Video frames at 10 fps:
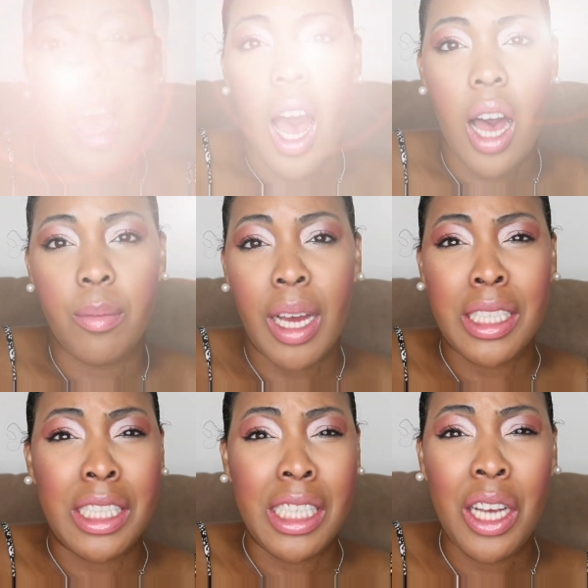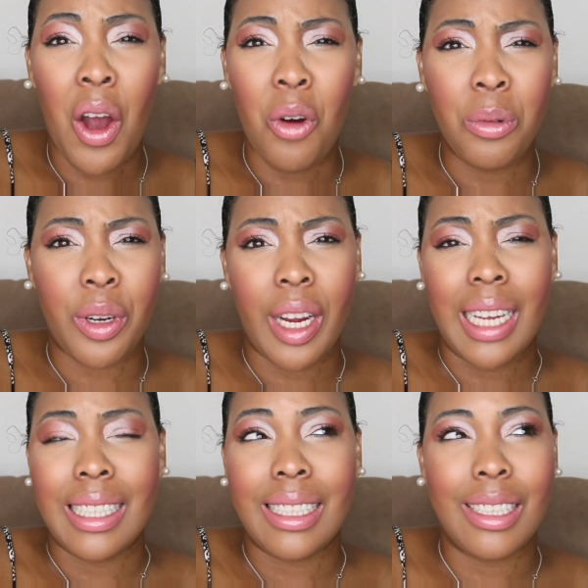Um,
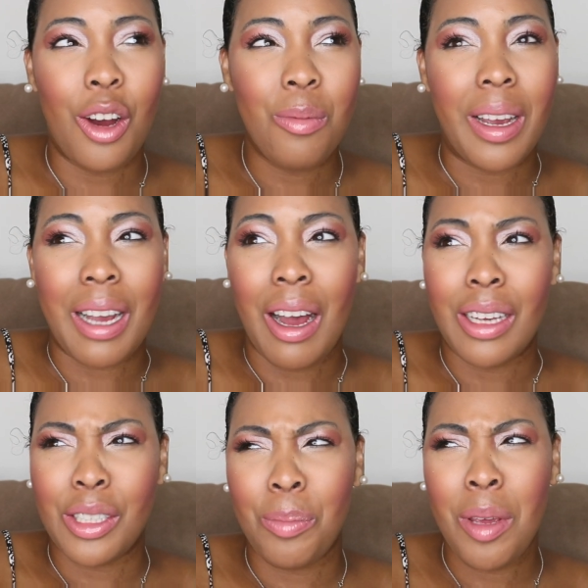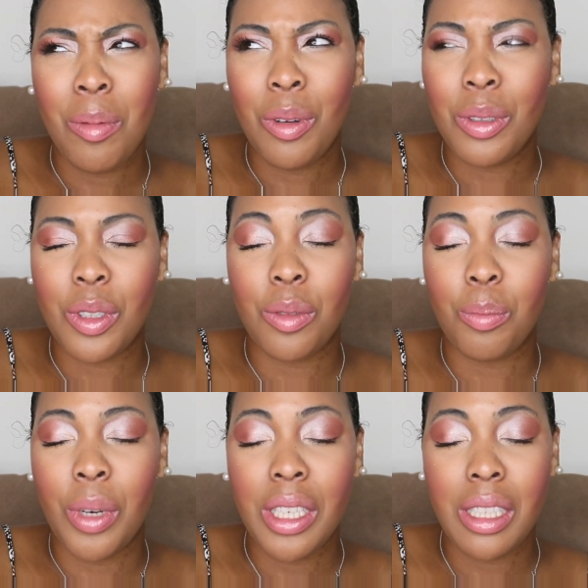deodorant. Oh my gosh. People
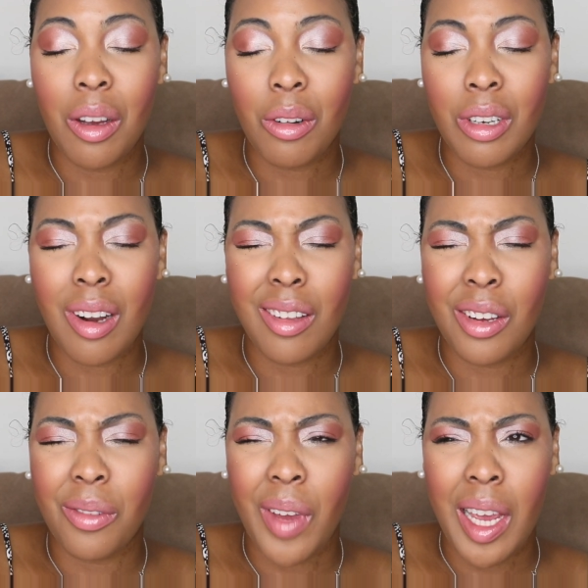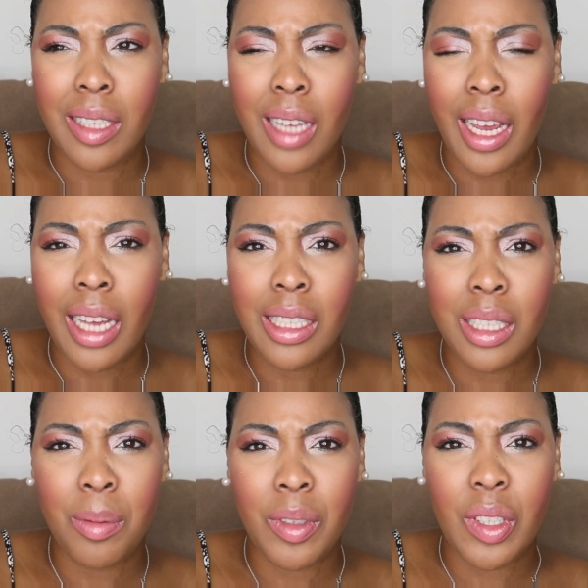put deodorant on their face. I guess
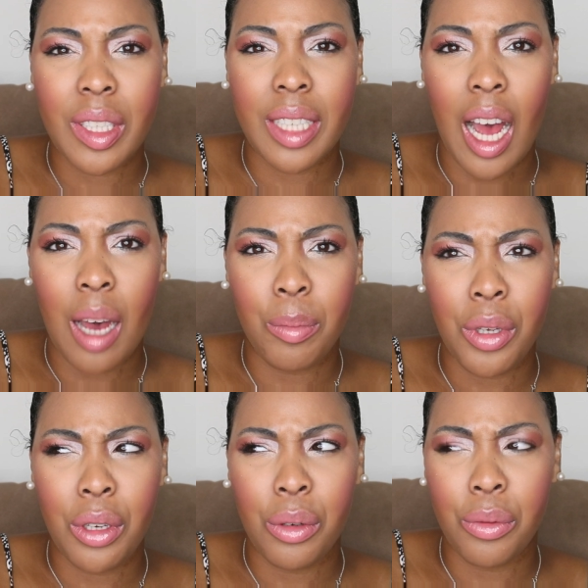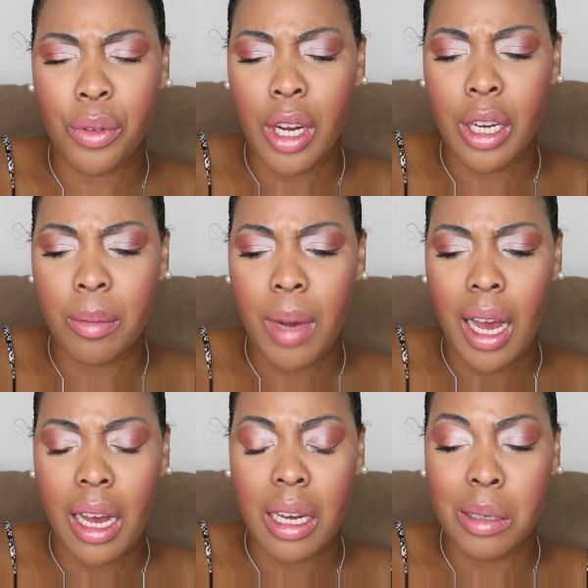it's supposed to stop you from,
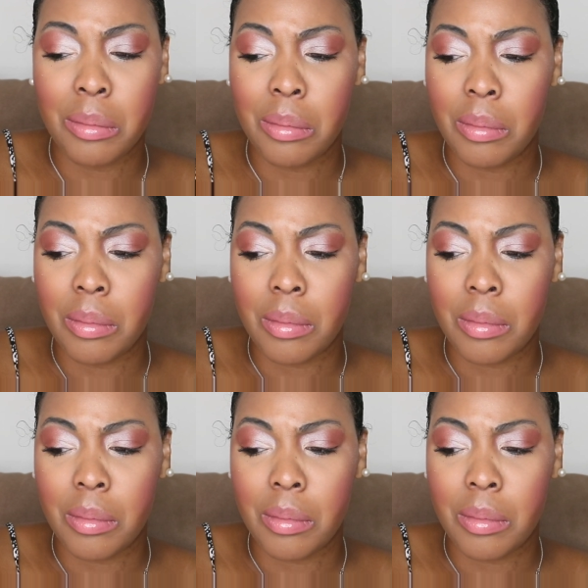um,